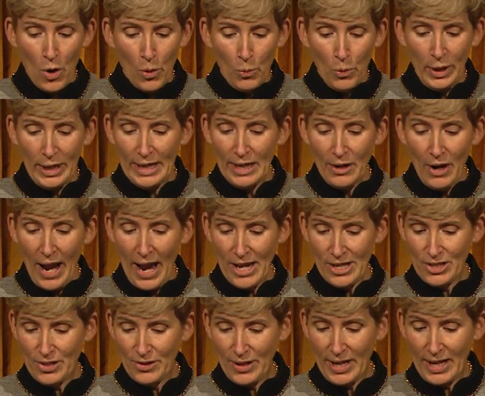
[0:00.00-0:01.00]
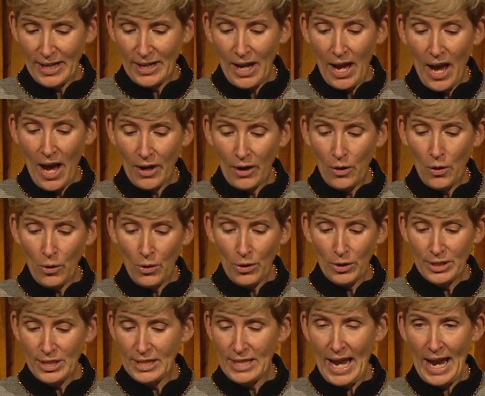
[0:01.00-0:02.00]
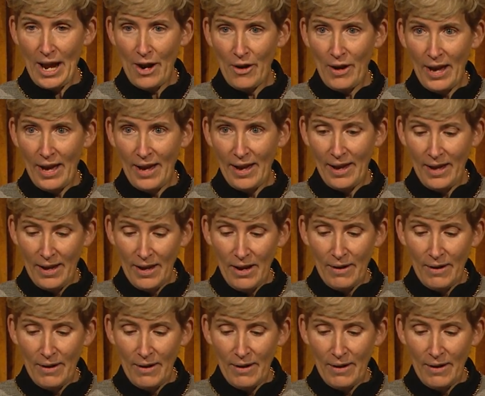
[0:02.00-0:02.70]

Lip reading: "We are entering a golden era